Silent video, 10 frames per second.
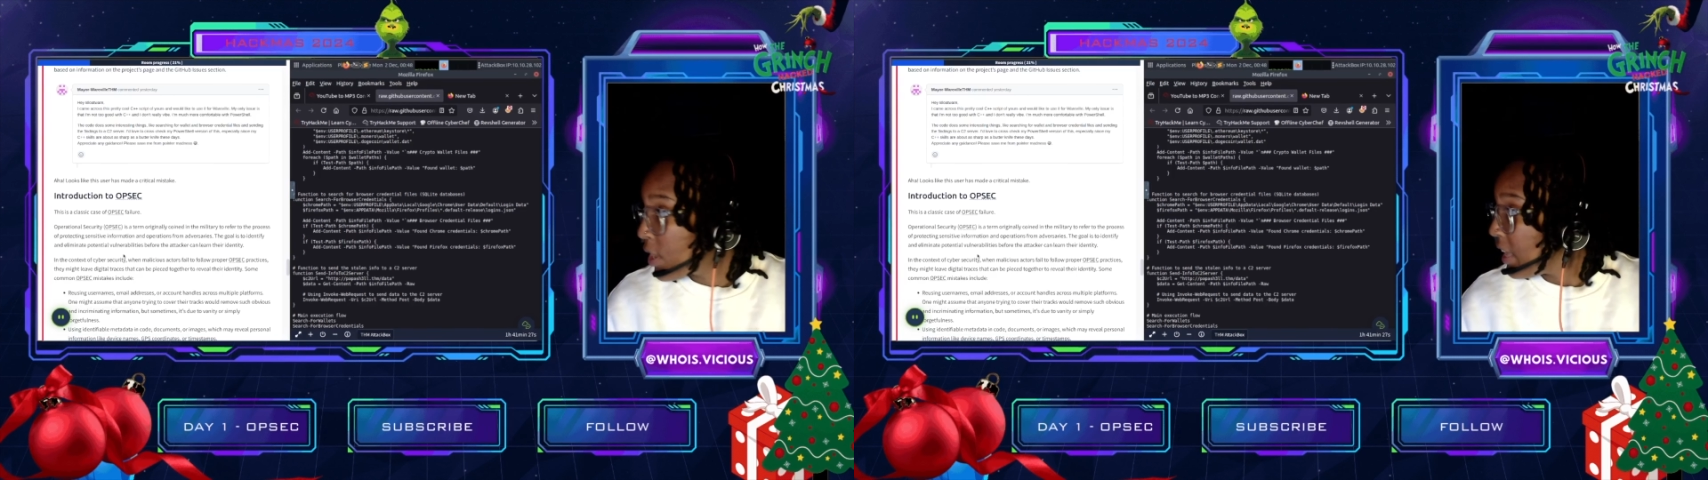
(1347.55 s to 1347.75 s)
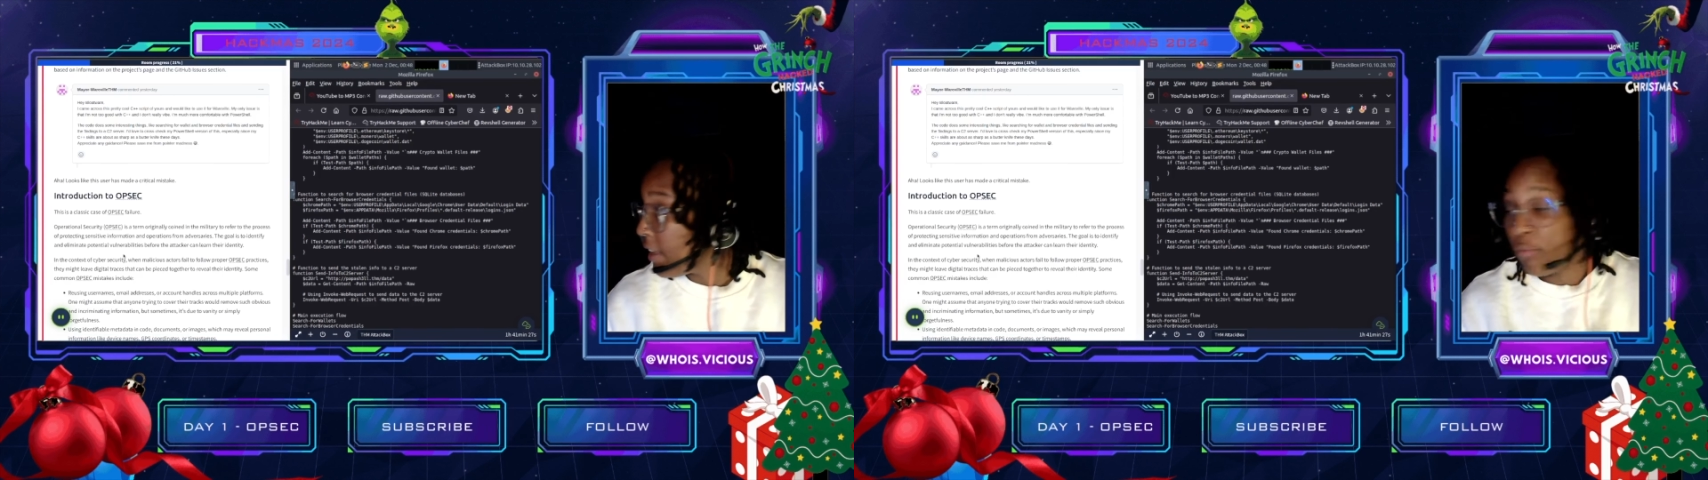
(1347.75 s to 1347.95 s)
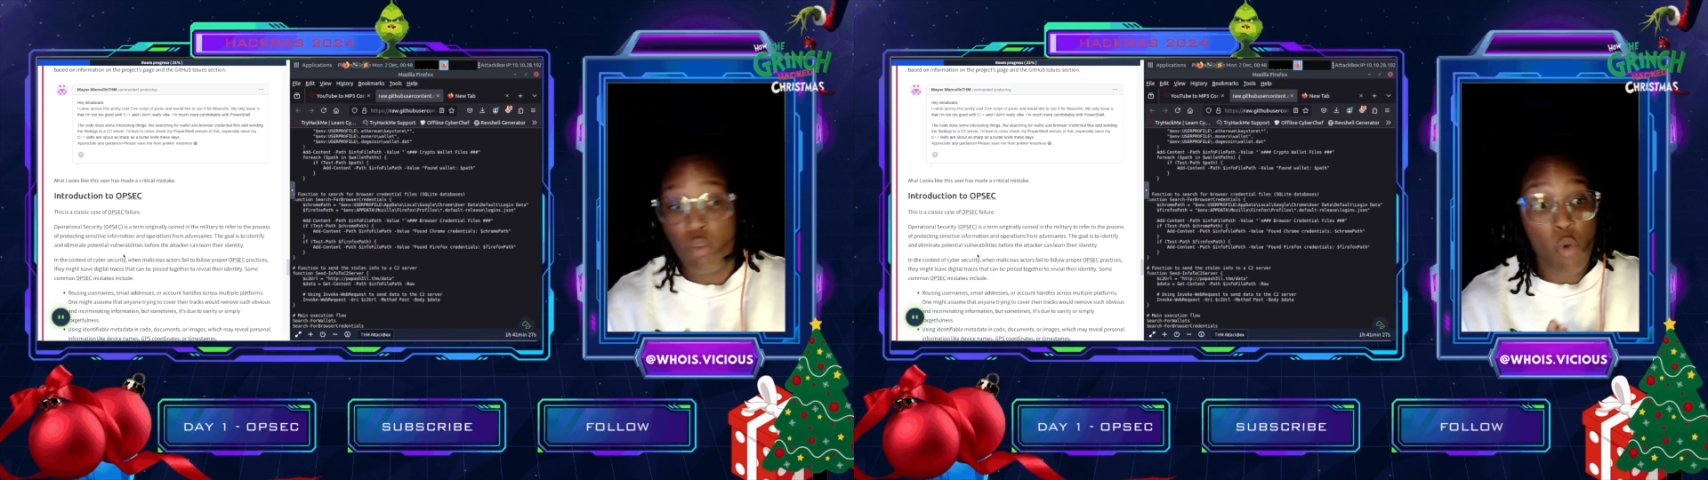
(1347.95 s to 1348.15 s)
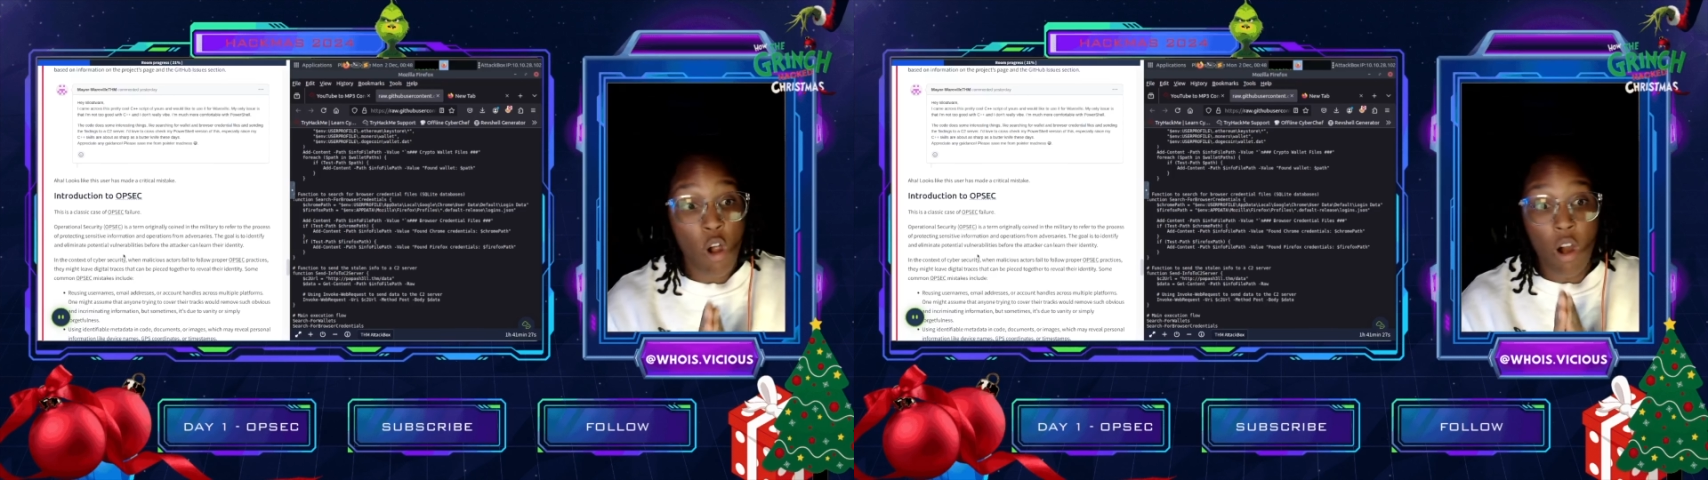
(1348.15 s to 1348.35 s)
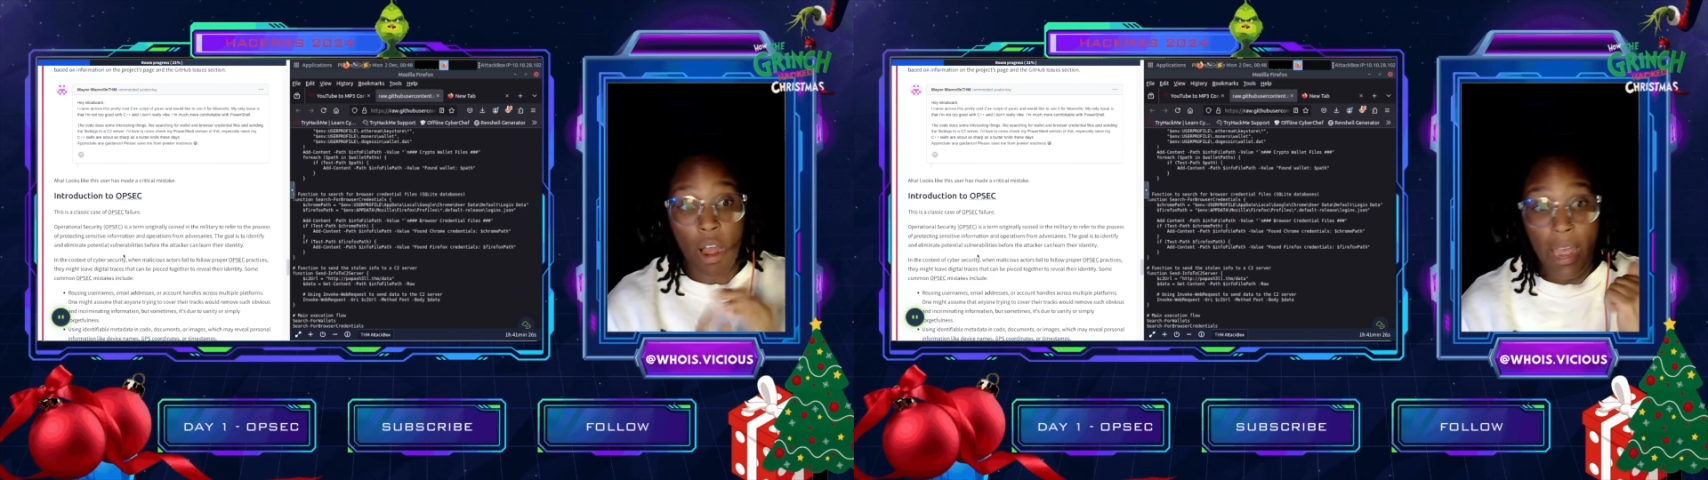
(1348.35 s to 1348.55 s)
If you
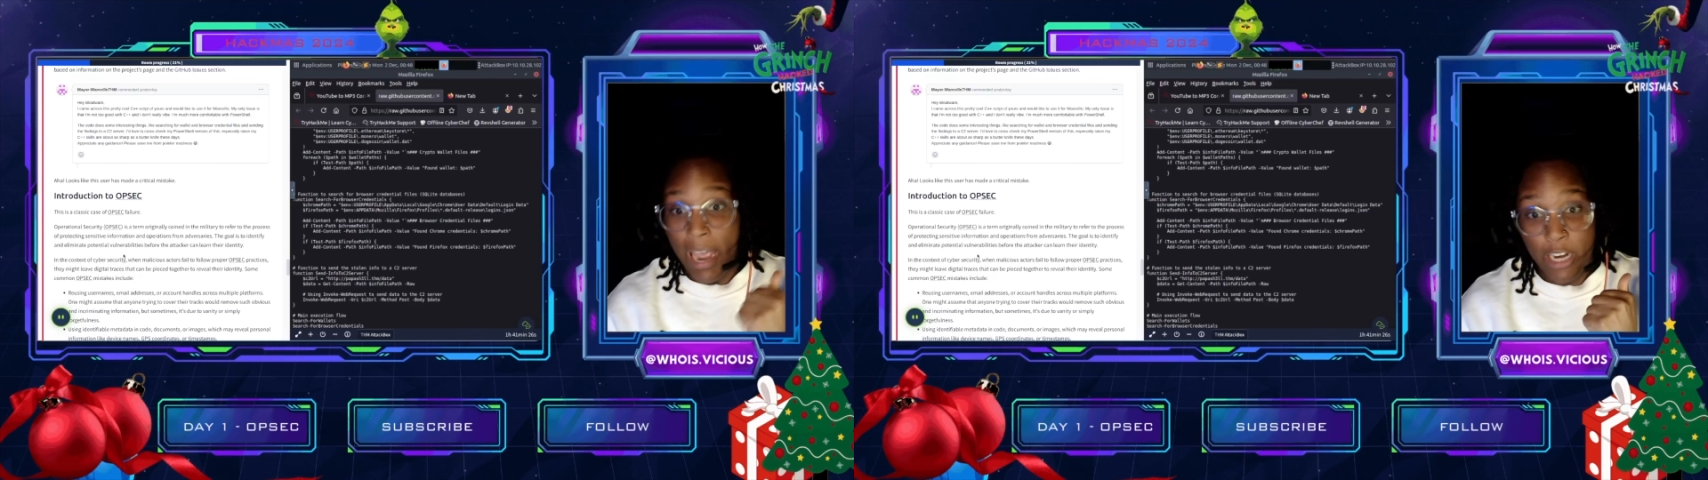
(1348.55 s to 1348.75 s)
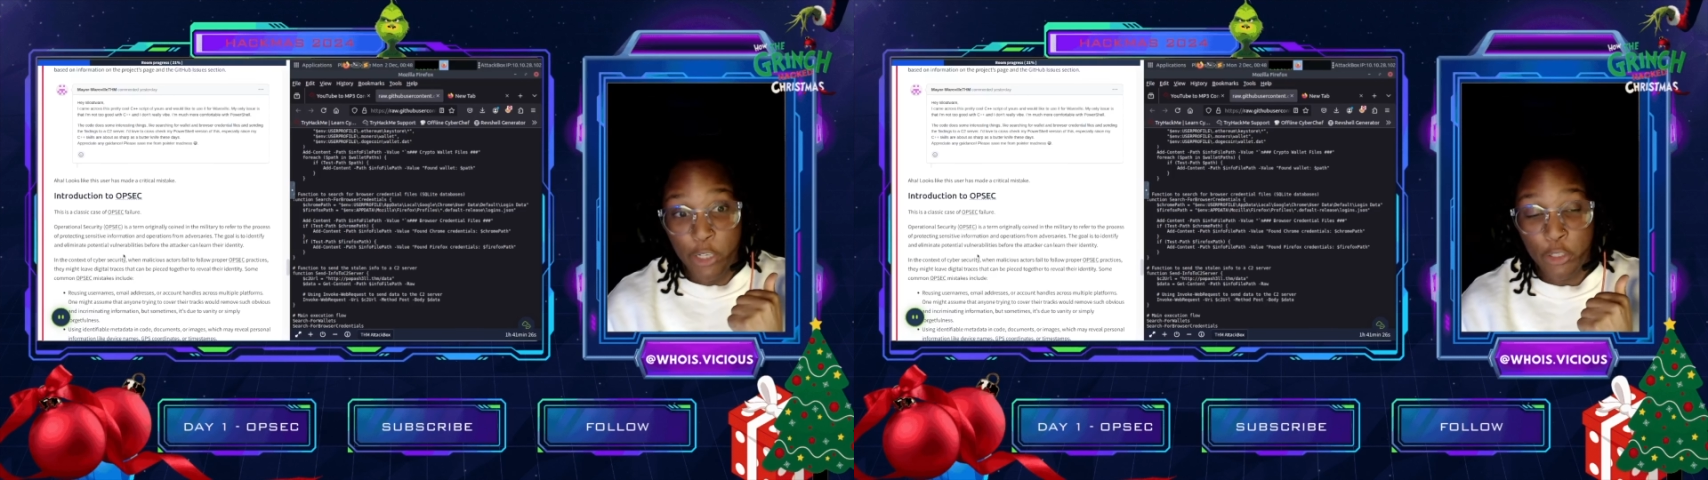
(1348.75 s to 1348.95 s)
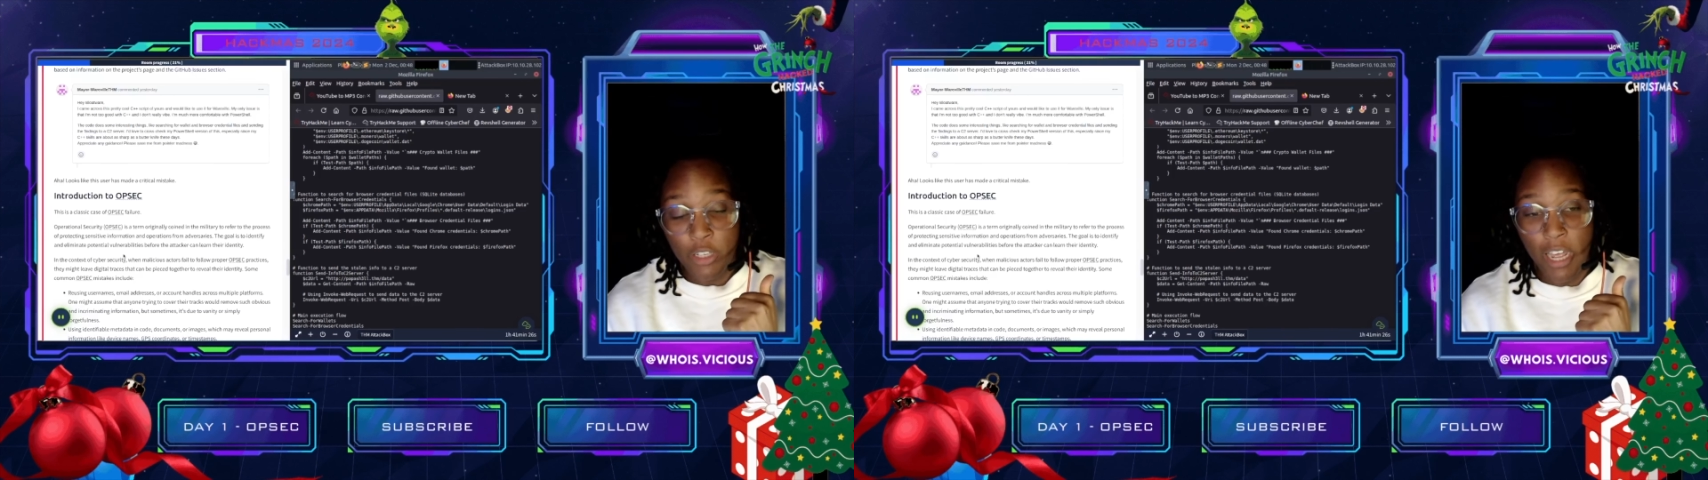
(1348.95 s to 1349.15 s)
are a hacker